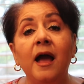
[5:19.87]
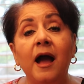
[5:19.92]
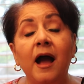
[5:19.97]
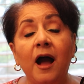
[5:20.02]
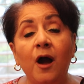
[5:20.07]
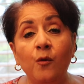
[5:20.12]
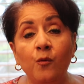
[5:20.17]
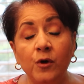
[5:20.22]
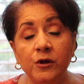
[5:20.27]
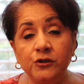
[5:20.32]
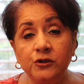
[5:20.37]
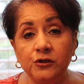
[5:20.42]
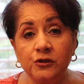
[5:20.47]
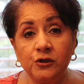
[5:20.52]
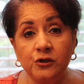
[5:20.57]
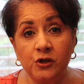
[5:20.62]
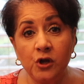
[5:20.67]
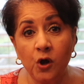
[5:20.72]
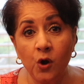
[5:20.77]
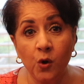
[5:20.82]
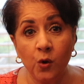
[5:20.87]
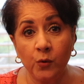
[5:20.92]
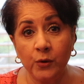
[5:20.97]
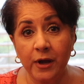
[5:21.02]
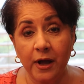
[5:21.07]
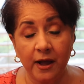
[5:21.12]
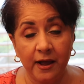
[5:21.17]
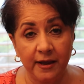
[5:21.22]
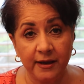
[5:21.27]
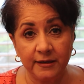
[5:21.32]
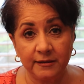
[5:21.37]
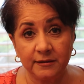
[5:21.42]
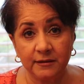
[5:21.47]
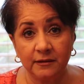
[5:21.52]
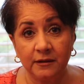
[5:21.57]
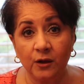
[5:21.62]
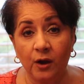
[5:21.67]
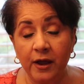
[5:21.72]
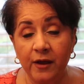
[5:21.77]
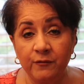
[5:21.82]
I want you to know,
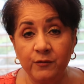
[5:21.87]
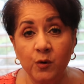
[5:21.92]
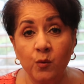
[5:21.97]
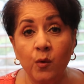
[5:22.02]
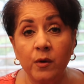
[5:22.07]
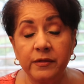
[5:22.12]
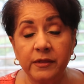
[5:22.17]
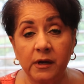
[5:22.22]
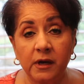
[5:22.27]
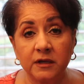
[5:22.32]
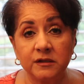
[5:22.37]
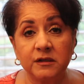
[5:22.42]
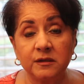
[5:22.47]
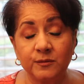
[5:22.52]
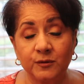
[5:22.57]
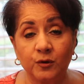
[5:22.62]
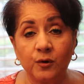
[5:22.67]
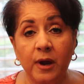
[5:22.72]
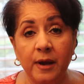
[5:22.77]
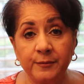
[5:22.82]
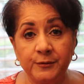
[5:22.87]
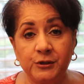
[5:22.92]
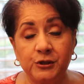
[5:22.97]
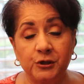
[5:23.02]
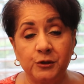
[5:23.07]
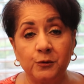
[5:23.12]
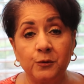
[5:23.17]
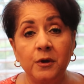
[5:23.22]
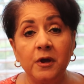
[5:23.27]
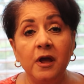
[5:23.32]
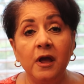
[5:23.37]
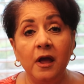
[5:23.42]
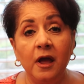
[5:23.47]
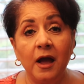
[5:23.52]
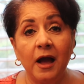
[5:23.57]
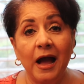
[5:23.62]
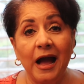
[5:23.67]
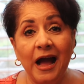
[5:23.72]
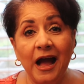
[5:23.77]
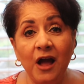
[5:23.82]
guys, everyone that I subscribe to,
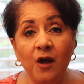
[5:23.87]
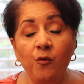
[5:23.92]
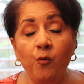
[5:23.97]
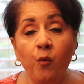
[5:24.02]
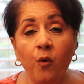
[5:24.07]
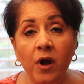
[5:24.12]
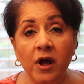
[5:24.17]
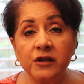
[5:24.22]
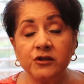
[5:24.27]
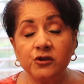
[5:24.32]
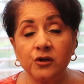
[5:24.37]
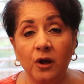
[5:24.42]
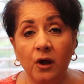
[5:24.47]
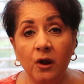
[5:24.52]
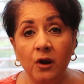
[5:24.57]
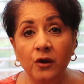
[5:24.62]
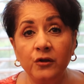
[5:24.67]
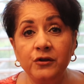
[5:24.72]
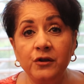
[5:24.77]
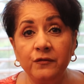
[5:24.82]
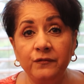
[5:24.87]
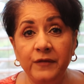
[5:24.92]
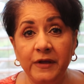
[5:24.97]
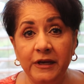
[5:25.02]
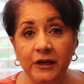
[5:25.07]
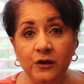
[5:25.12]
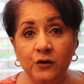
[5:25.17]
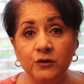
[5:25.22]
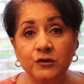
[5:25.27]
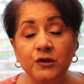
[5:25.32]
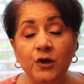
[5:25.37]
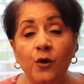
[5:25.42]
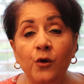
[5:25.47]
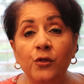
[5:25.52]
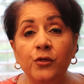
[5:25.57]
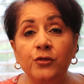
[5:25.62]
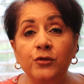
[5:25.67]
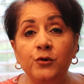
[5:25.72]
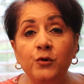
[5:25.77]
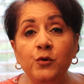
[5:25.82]
I watch all of your videos
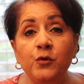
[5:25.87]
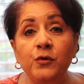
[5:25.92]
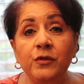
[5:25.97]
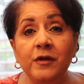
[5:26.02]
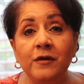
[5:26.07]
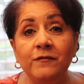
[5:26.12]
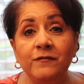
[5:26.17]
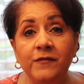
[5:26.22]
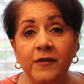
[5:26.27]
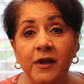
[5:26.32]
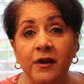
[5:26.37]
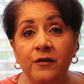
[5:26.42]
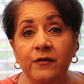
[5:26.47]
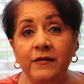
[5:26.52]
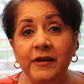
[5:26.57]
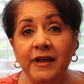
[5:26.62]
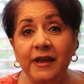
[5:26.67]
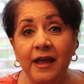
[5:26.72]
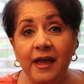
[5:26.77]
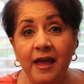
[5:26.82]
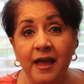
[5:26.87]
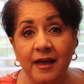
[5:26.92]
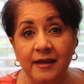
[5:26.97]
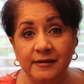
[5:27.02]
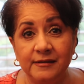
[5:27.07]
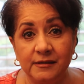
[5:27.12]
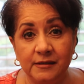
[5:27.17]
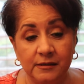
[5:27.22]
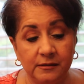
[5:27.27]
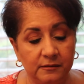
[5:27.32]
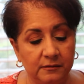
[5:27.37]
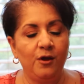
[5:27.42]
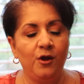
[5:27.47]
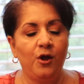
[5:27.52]
through the very end.